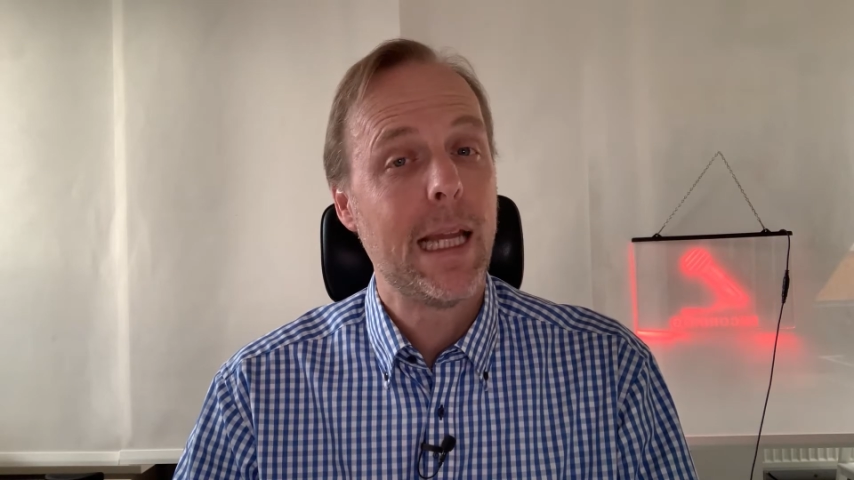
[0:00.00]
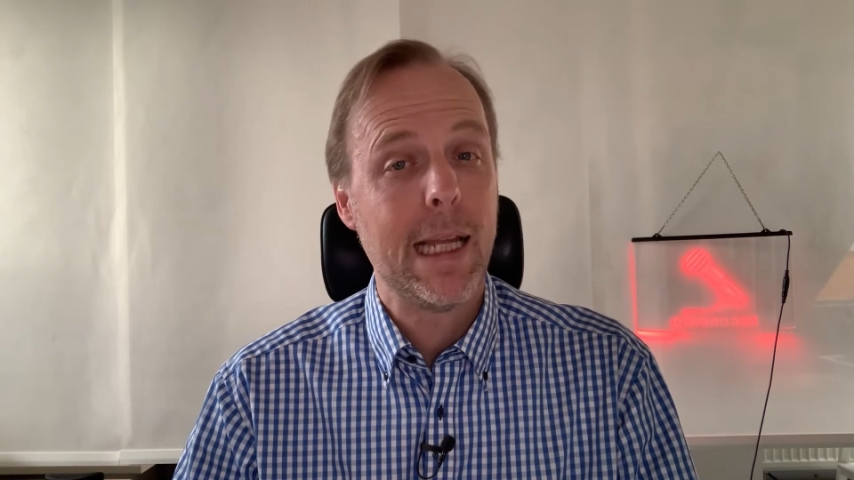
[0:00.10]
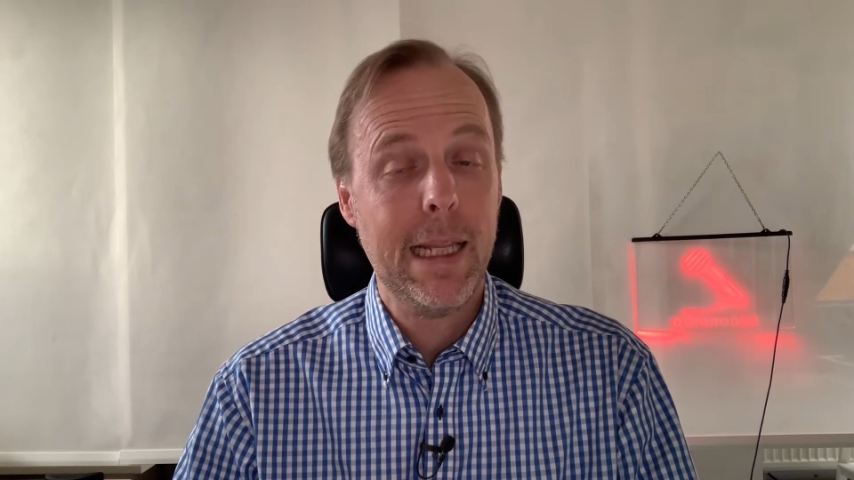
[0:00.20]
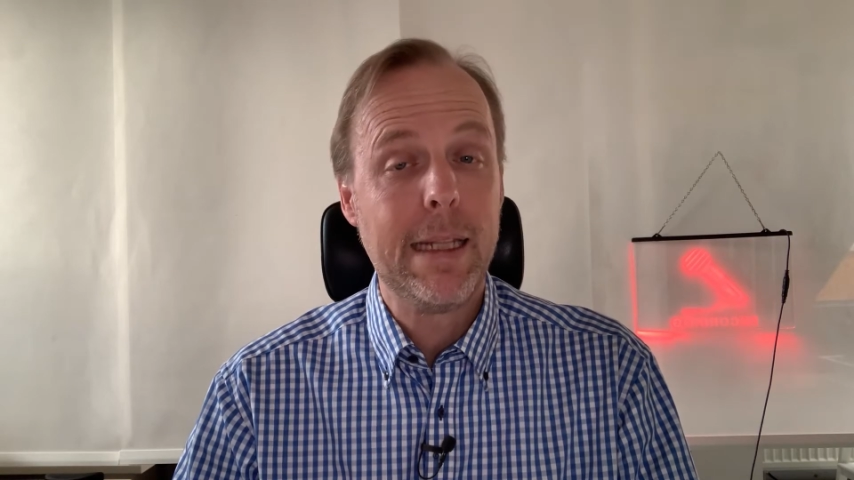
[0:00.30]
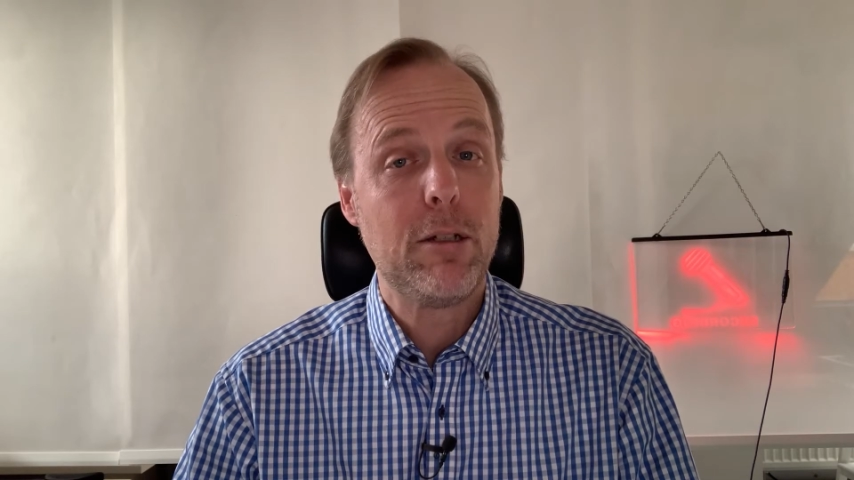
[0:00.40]

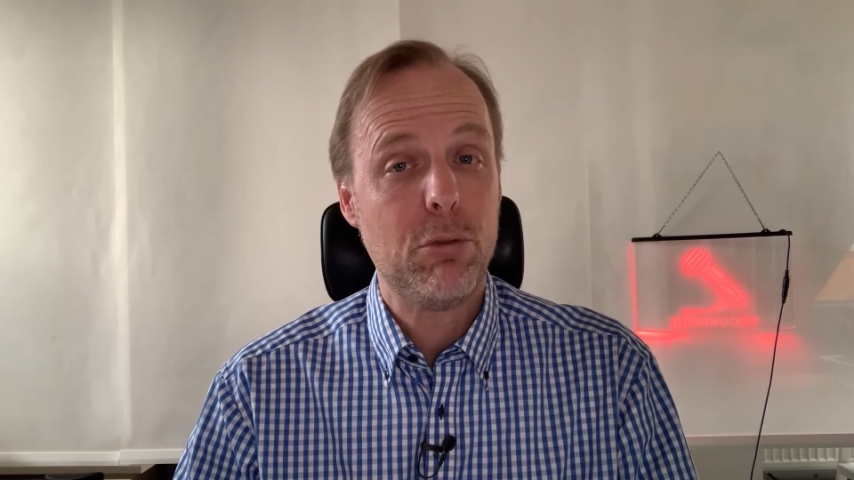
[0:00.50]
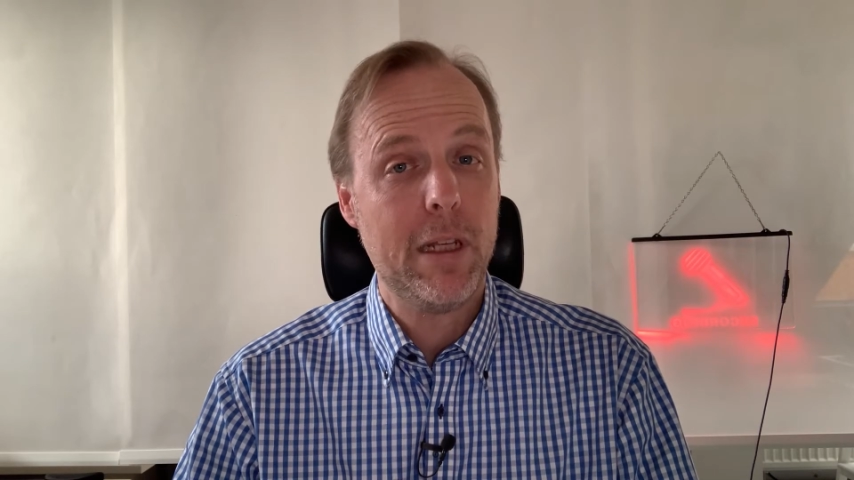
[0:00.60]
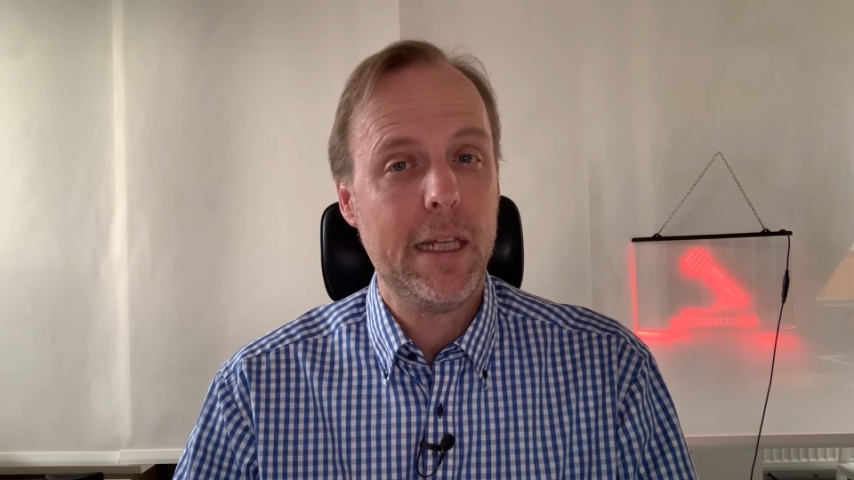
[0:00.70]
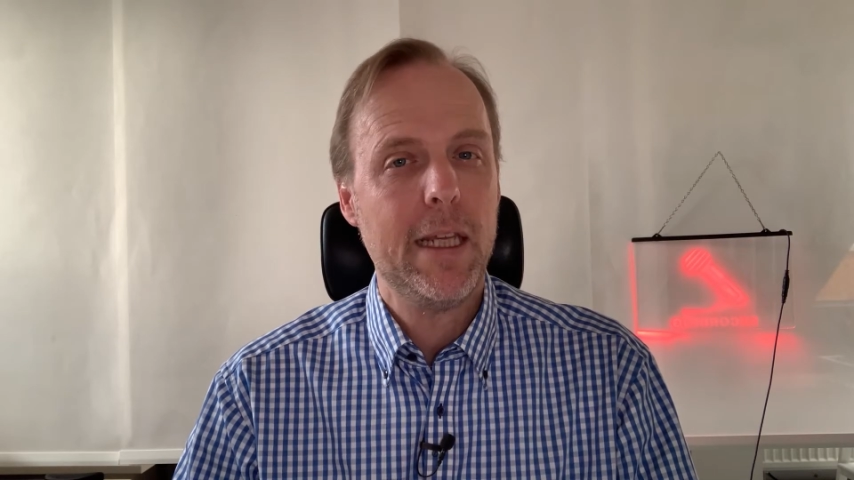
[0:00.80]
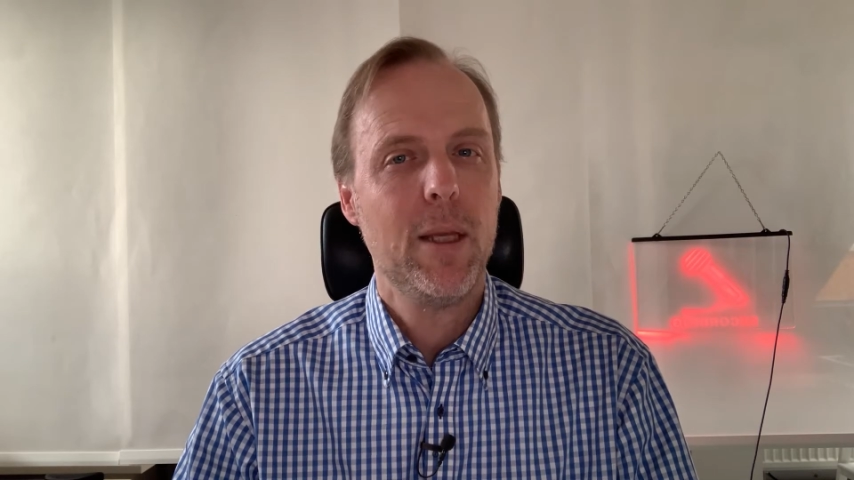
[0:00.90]

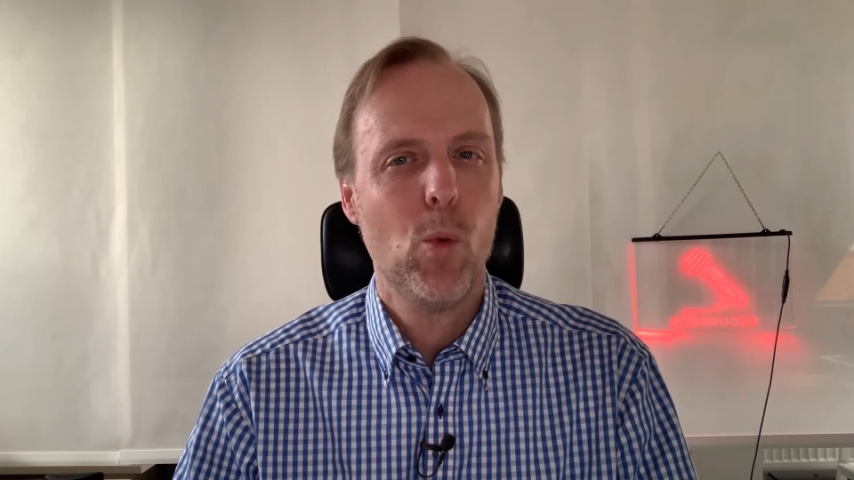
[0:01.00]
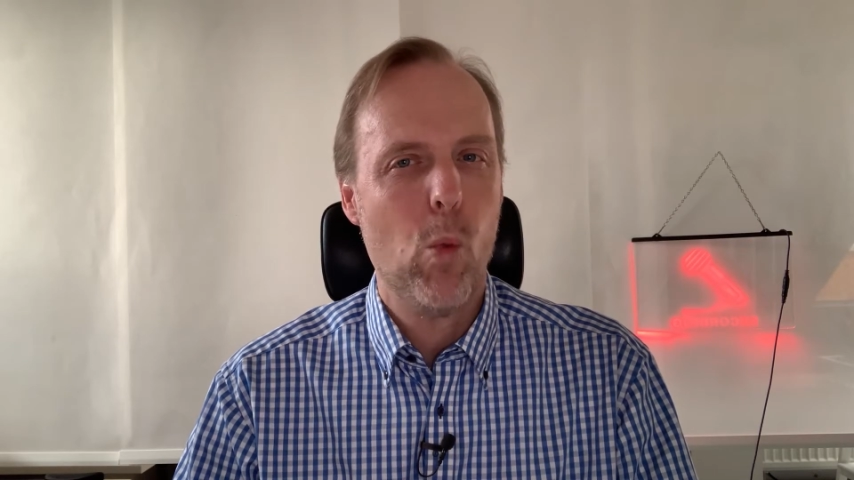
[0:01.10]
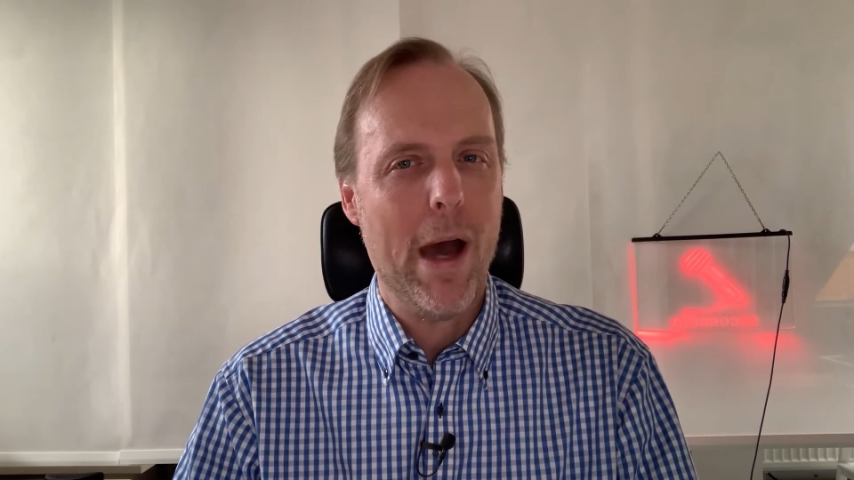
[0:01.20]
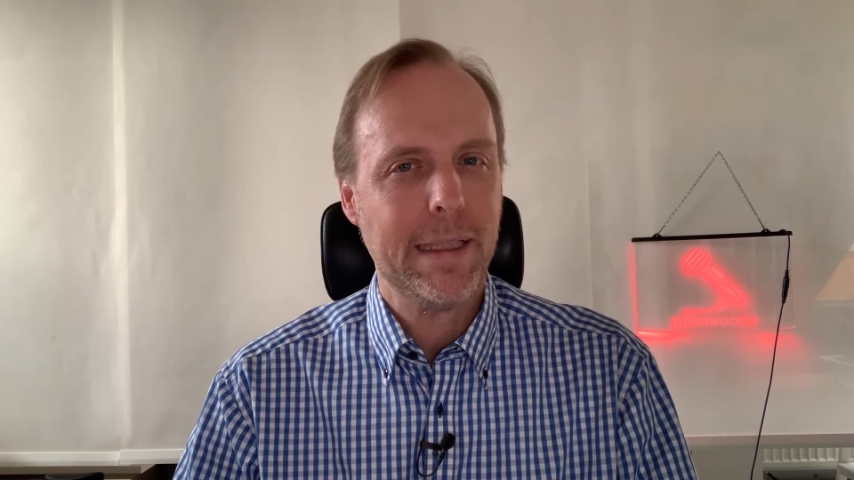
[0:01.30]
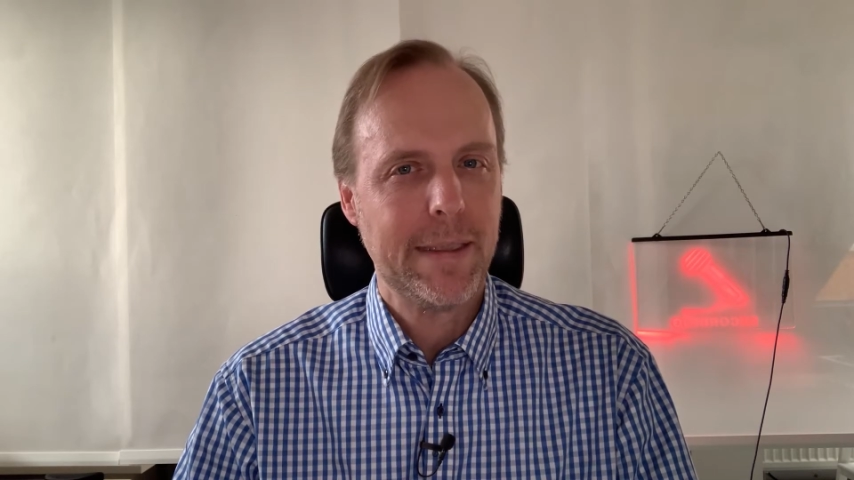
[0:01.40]
Literally
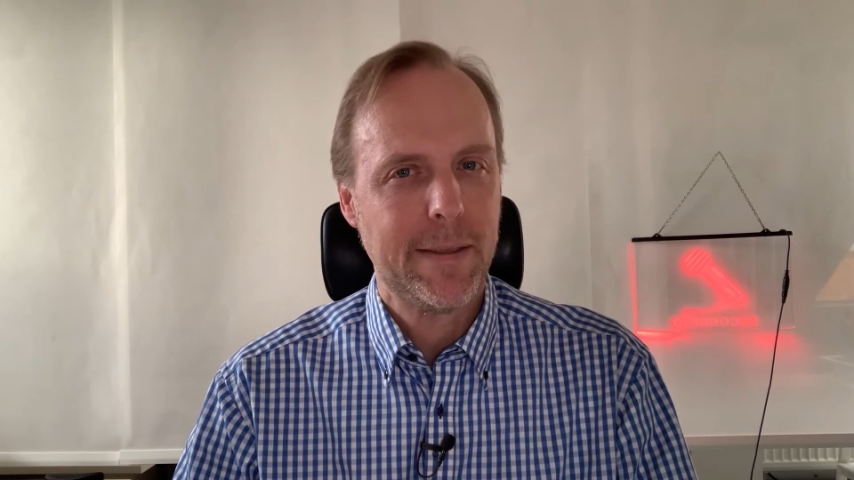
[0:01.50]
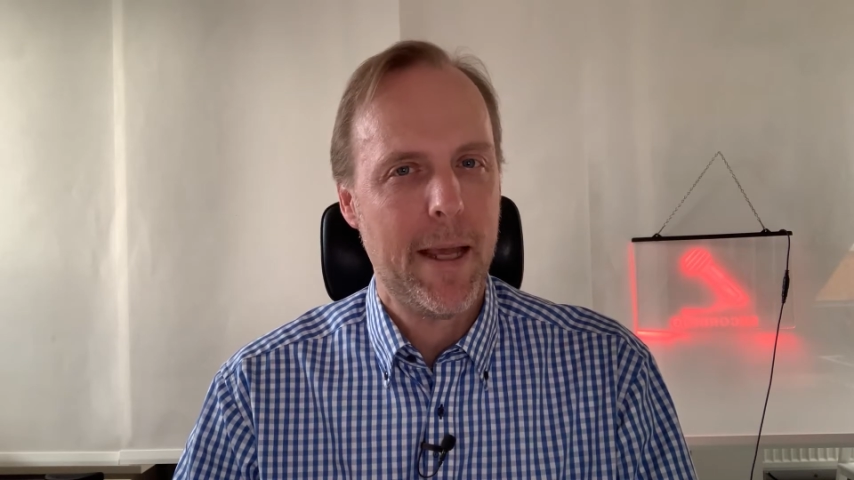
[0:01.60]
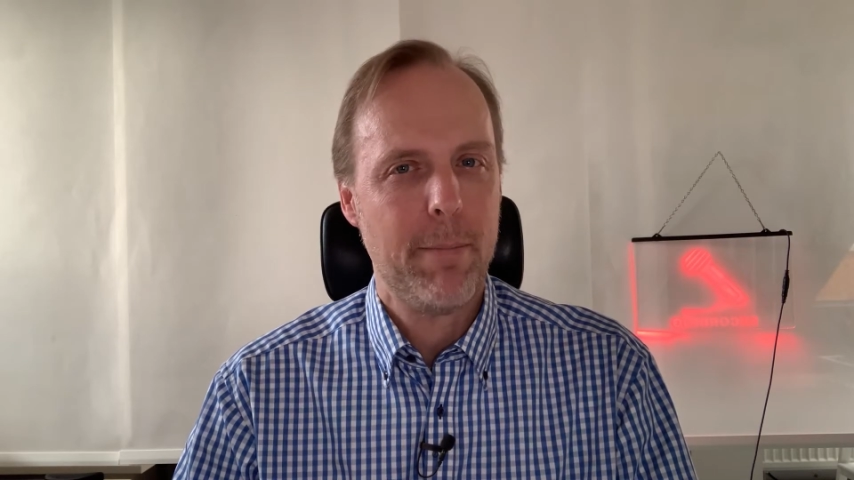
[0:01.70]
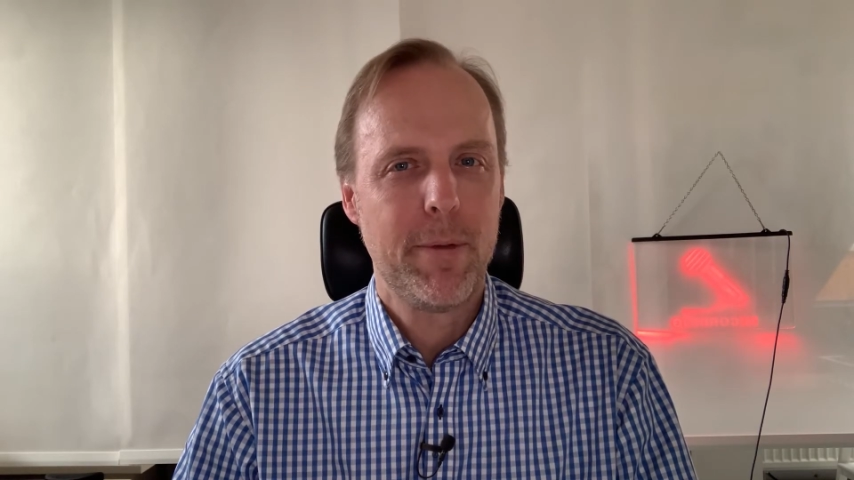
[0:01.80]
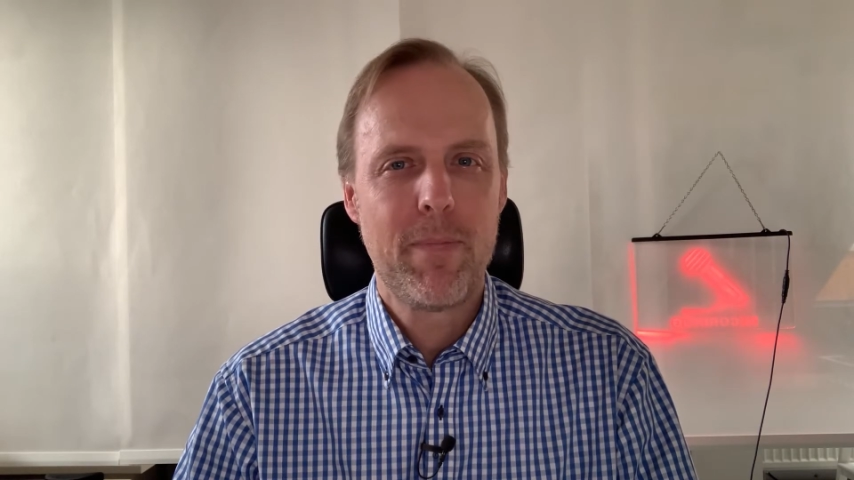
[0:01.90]
one step.